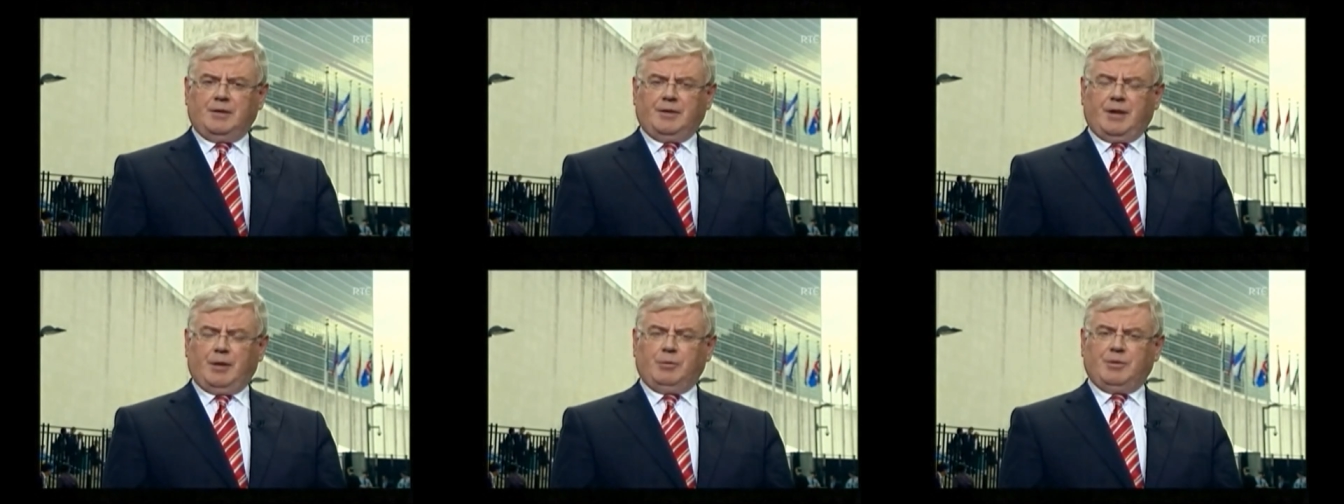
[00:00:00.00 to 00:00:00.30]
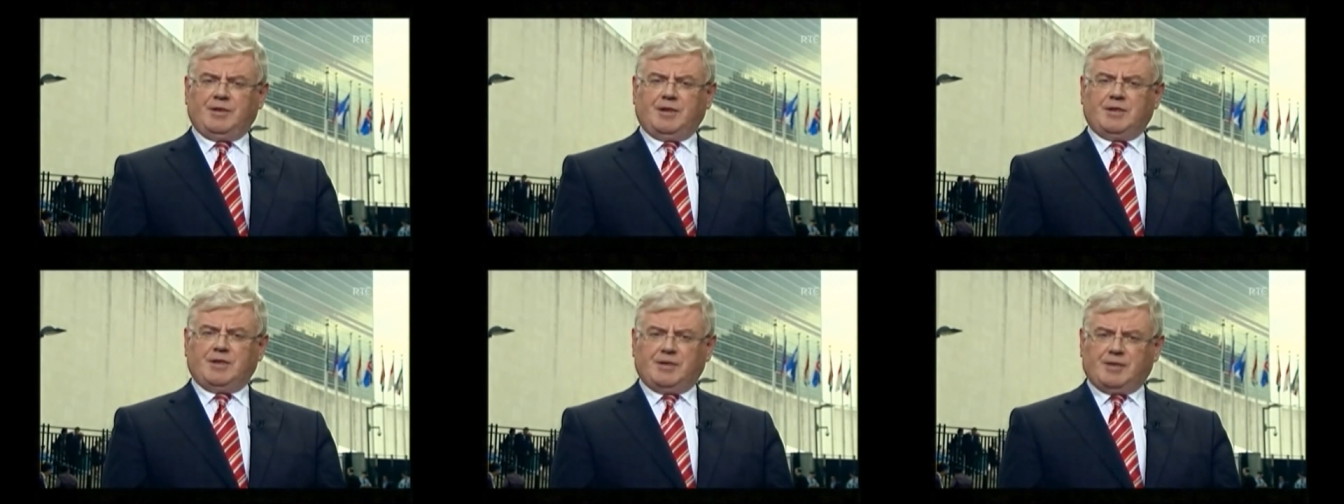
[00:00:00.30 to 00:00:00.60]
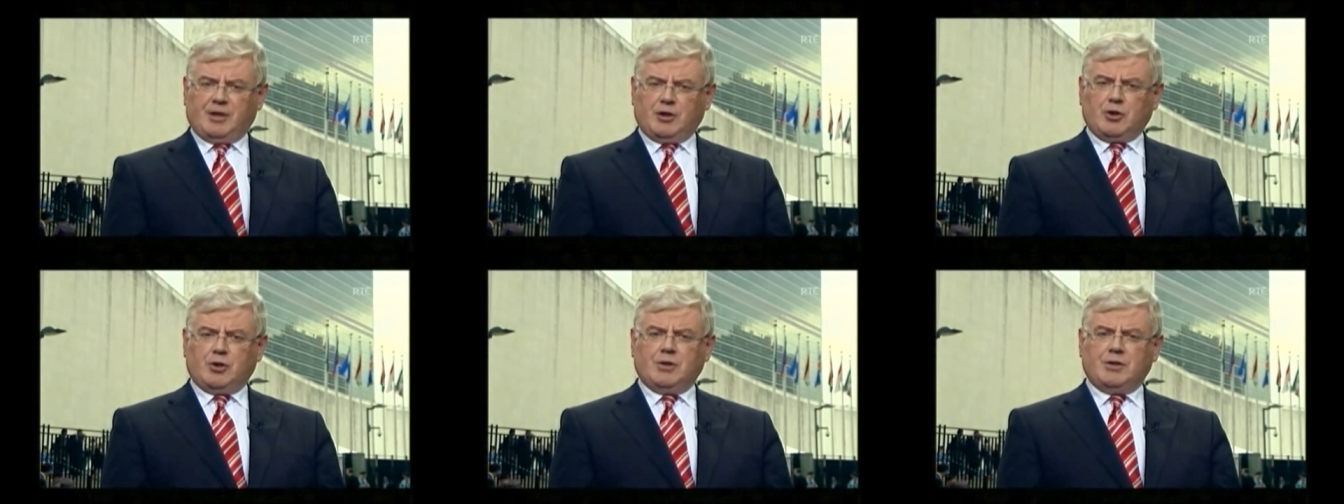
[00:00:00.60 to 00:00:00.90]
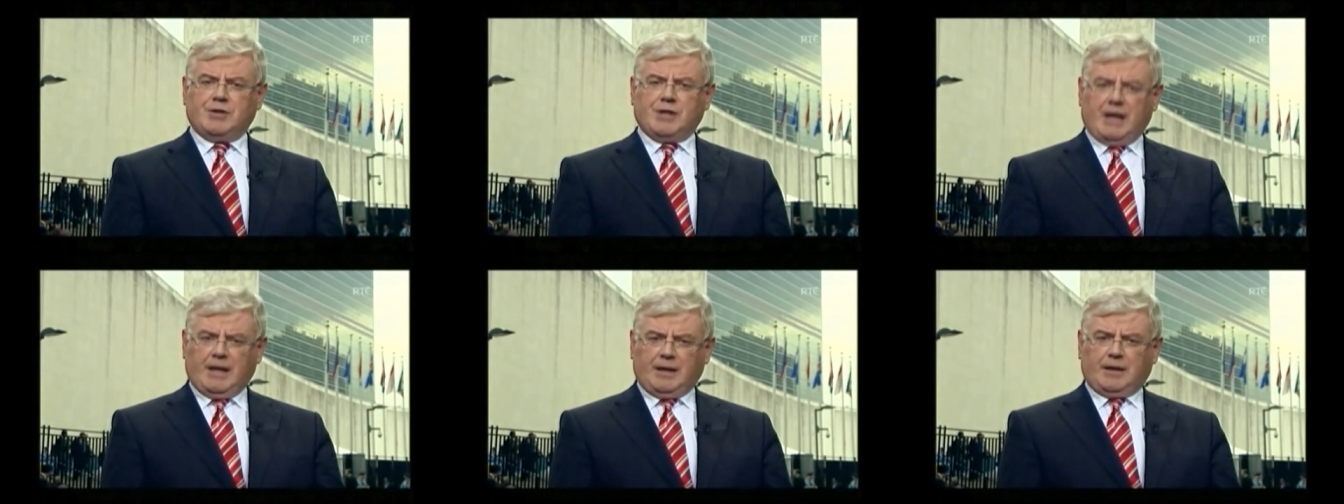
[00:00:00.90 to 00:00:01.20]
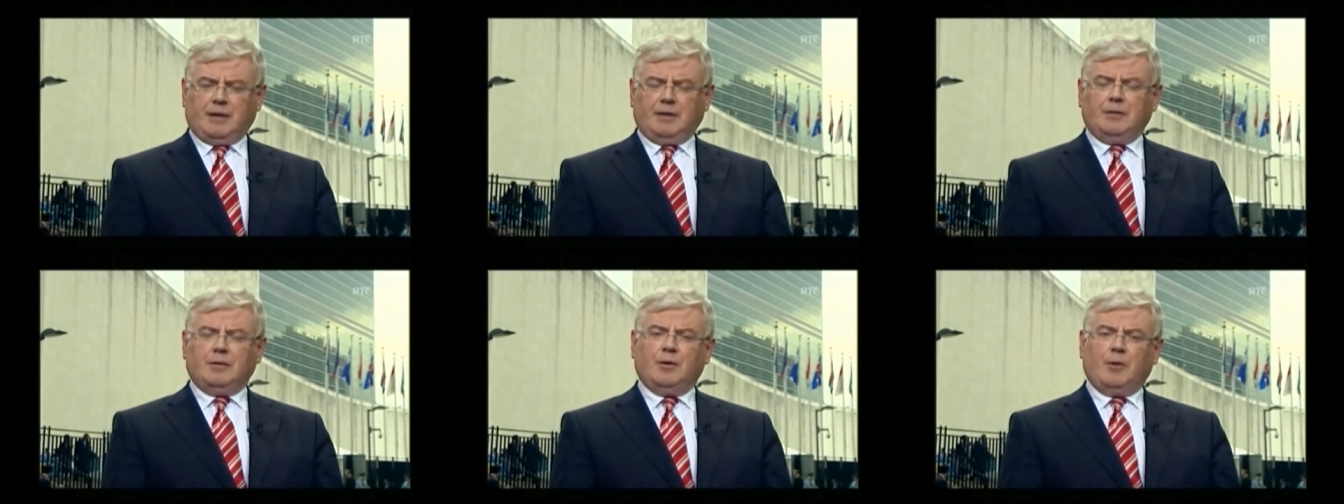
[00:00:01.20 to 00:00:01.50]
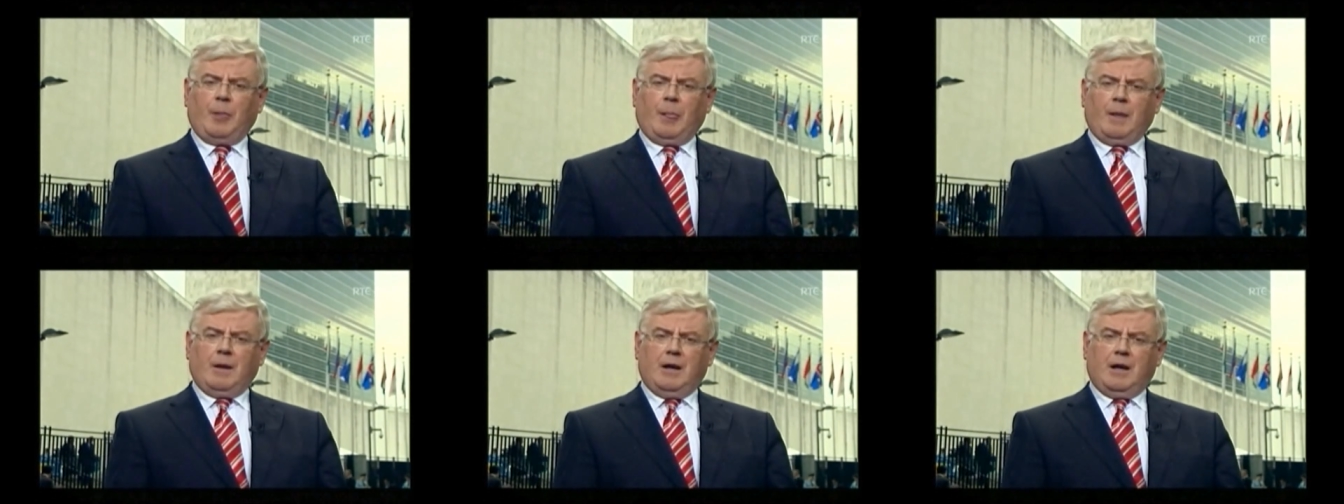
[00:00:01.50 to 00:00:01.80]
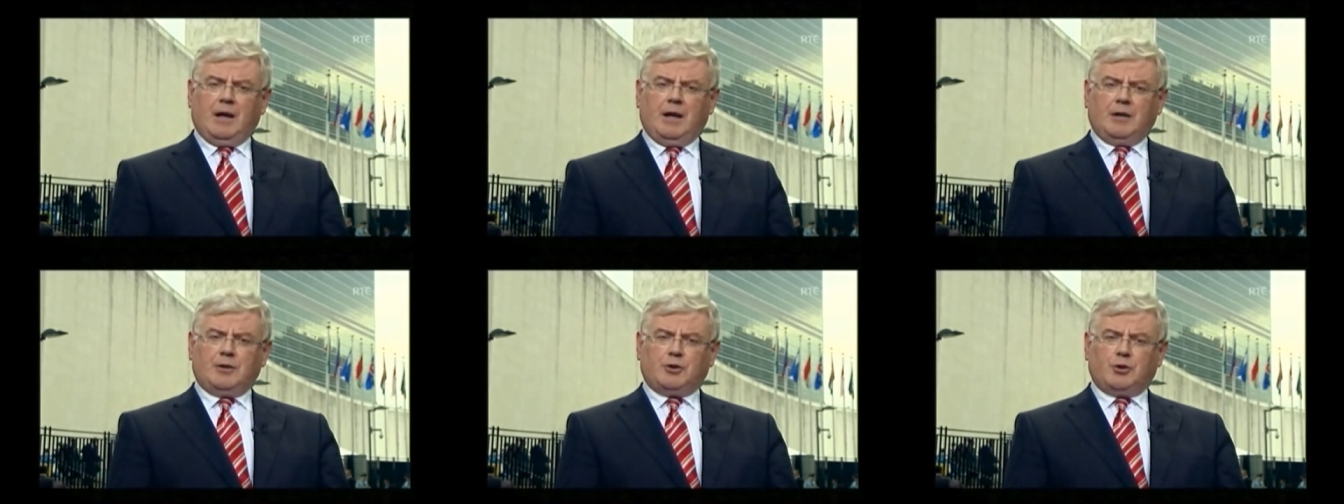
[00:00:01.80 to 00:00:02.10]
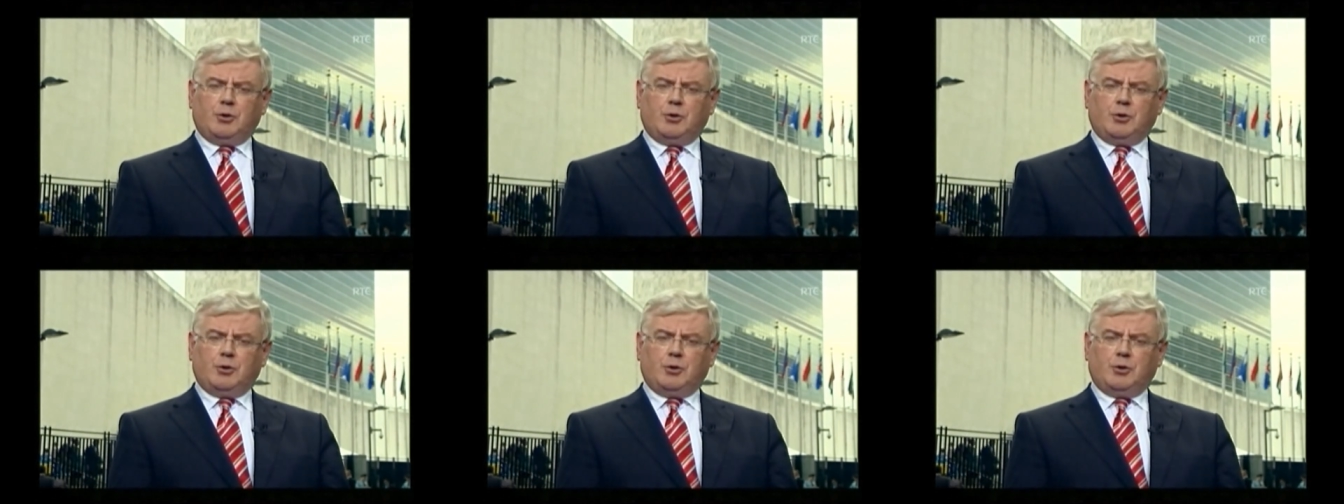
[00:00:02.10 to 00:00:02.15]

There was a decision taken uh,